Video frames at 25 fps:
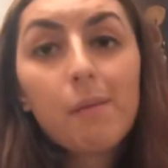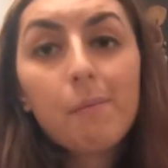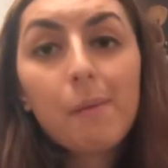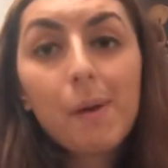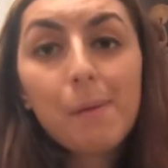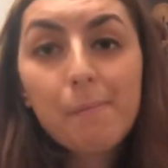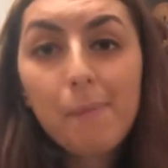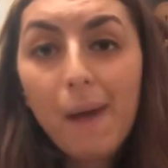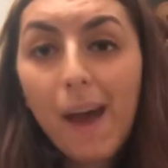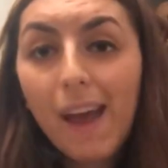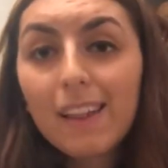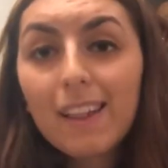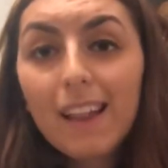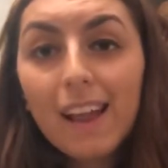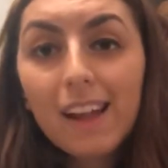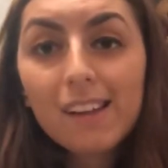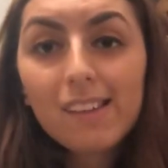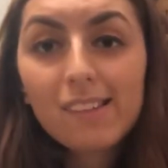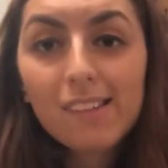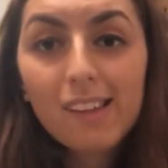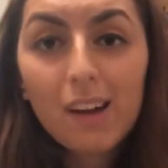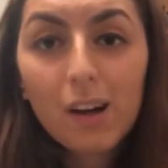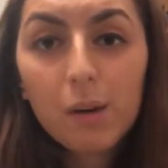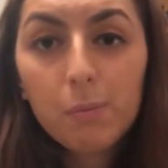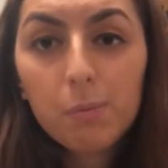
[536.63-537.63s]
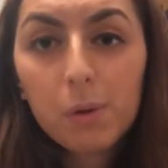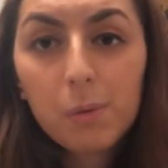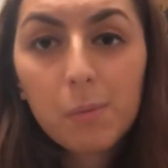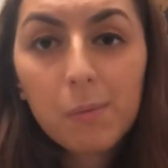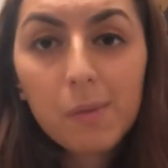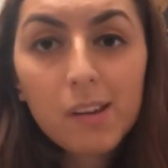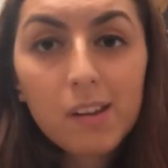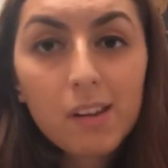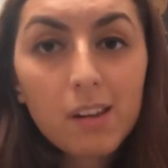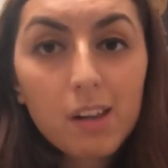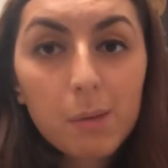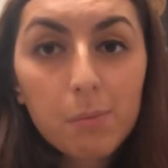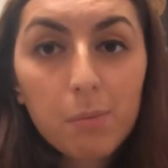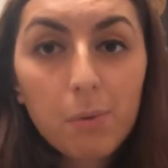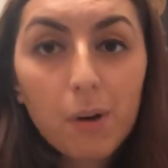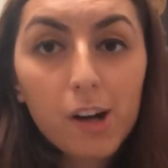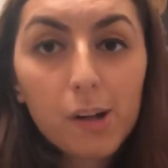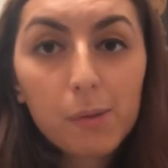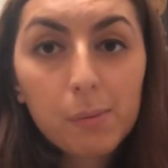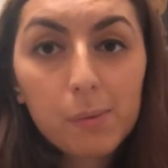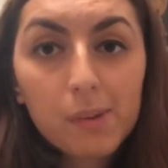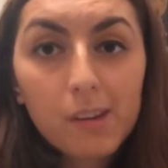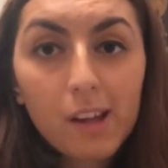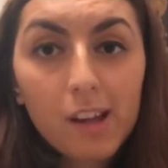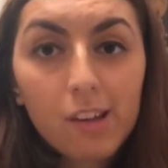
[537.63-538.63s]
My Badlands album's another
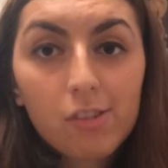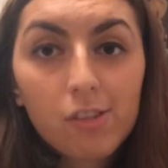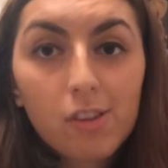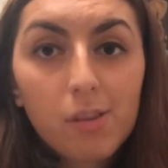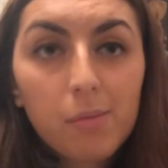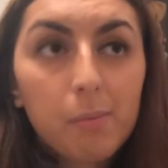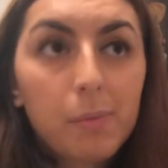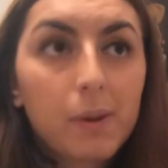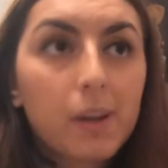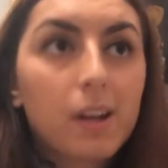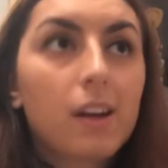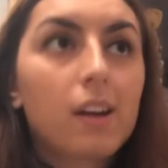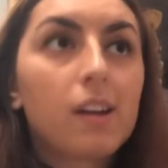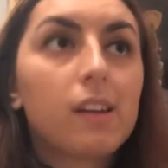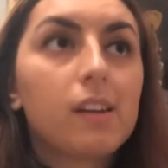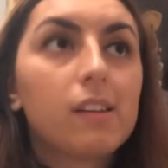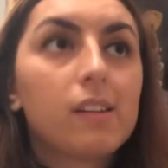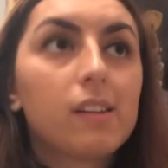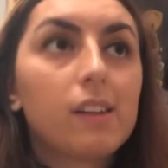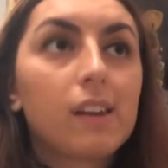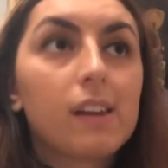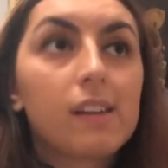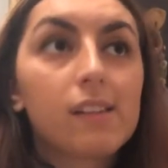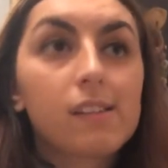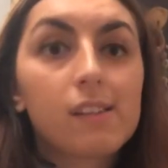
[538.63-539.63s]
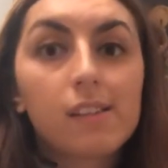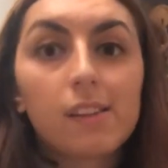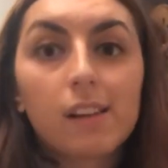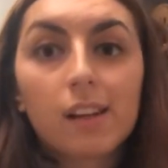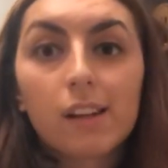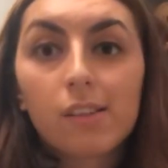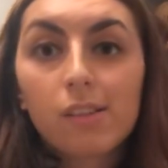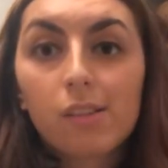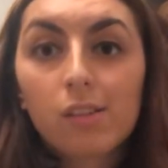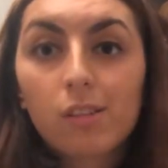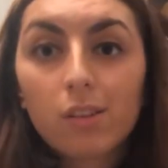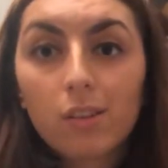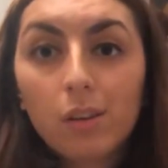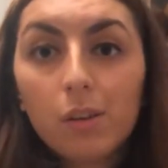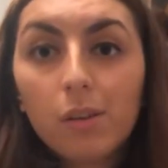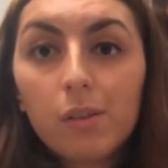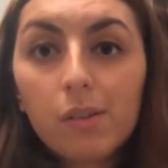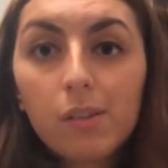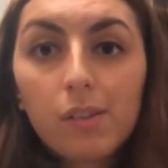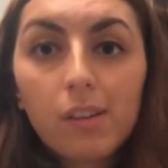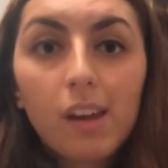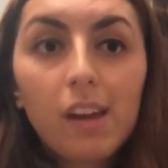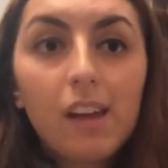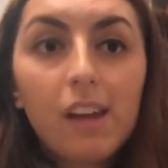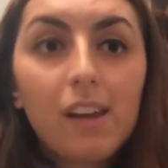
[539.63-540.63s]
prized possession because it's an
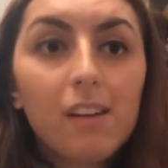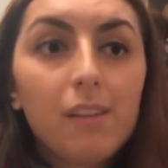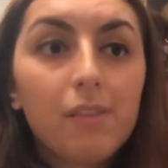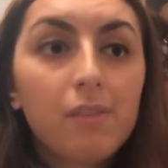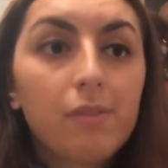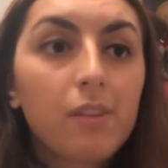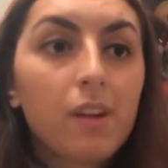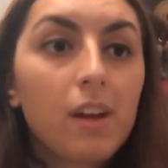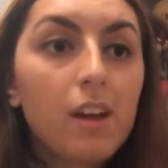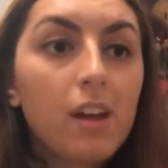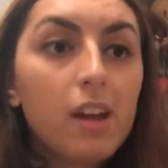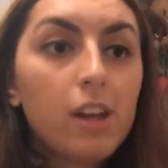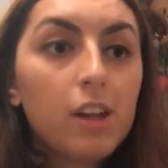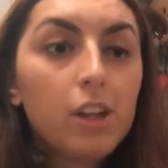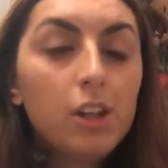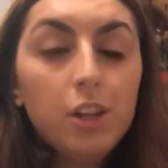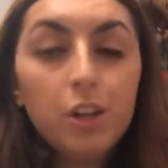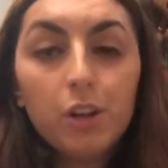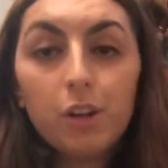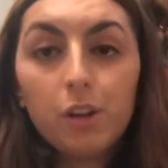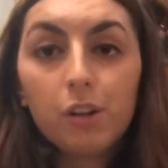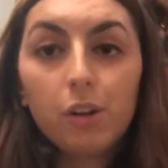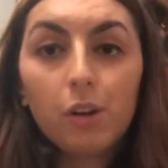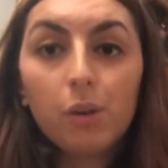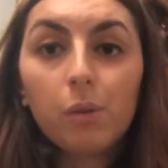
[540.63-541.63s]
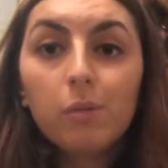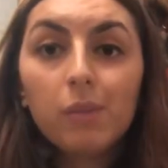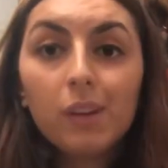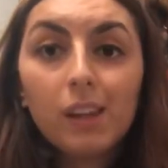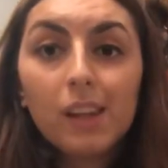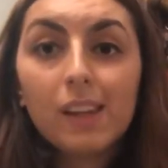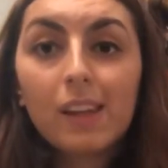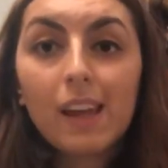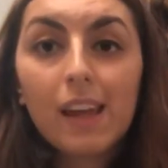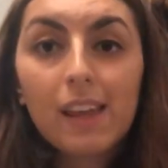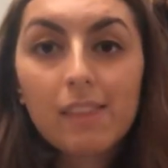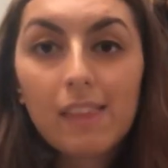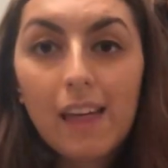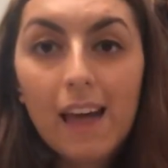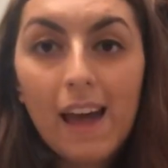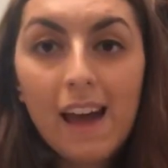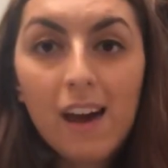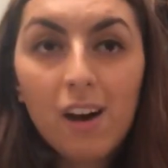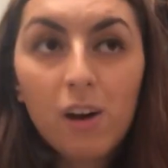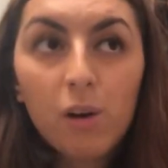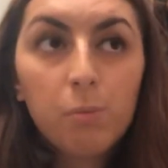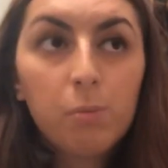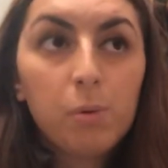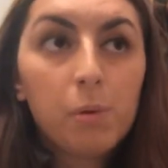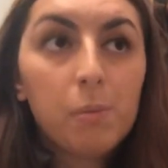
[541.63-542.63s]
exclusive. You could only get that
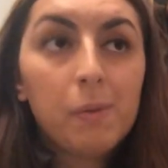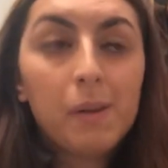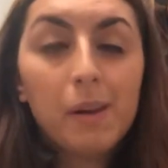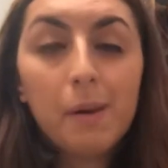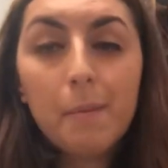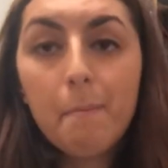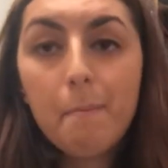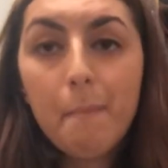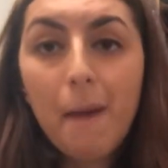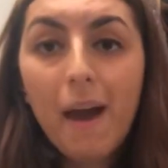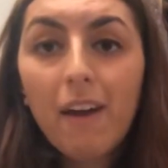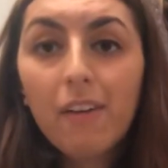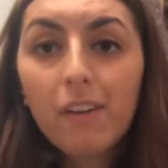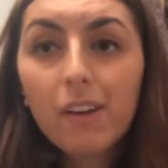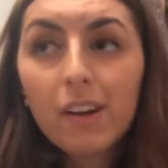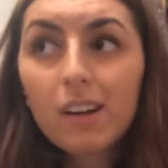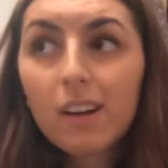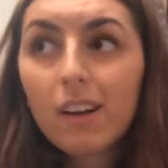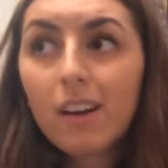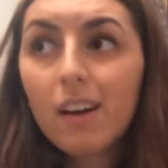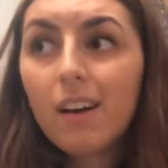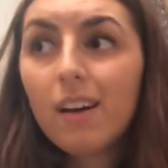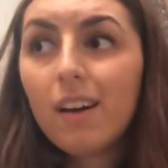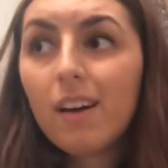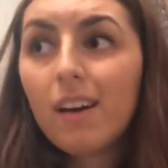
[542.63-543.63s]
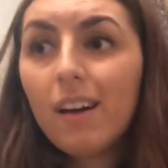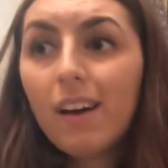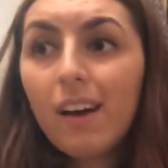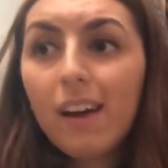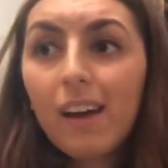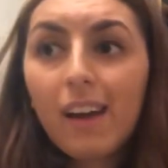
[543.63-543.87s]
album in America,